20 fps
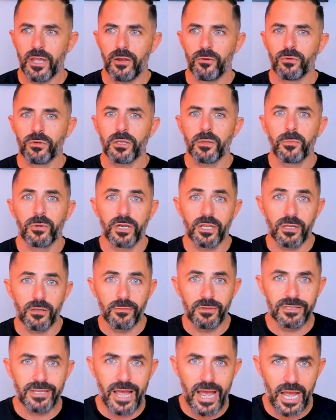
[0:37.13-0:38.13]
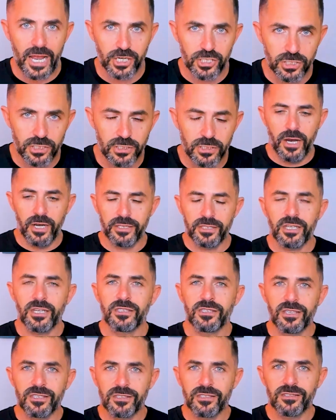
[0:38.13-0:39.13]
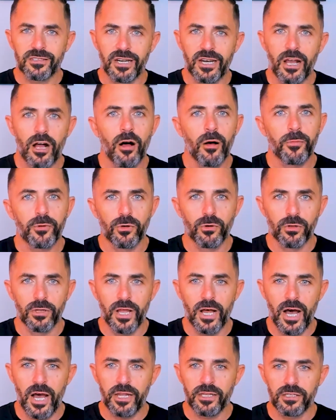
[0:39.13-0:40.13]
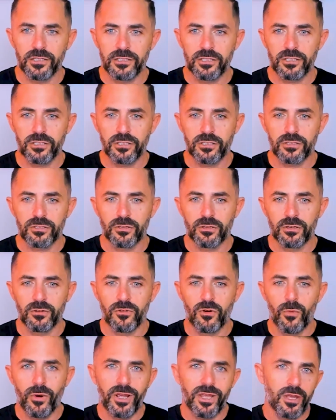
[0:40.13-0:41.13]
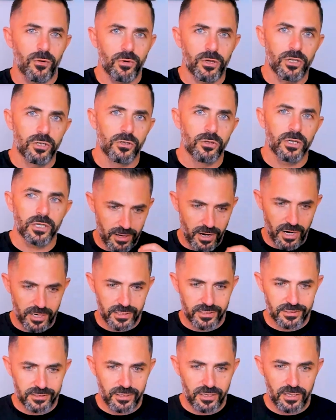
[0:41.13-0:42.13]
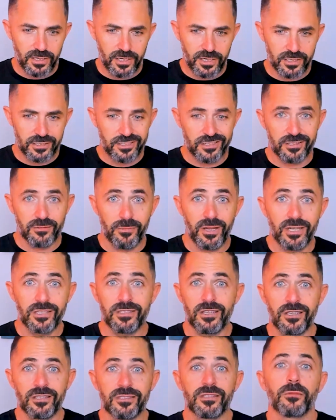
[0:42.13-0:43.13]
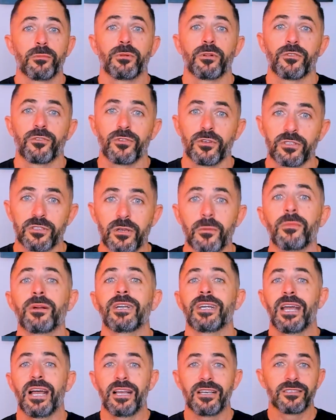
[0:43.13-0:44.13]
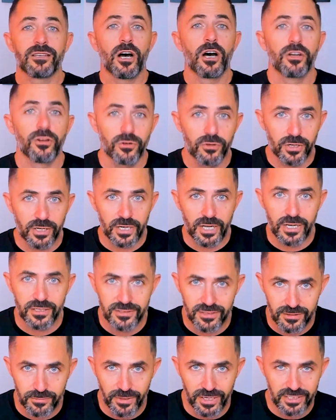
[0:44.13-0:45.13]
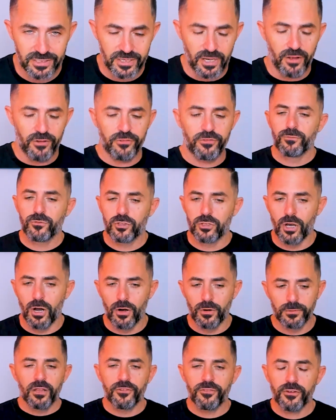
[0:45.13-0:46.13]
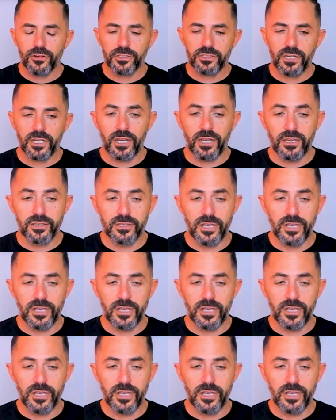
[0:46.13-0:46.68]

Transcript: and really putting them into action. I think this is going to help you a lot. This is just sort of a way that we do it. Honestly, it just makes things simpler for somebody as unorganized as myself. So the first thing is,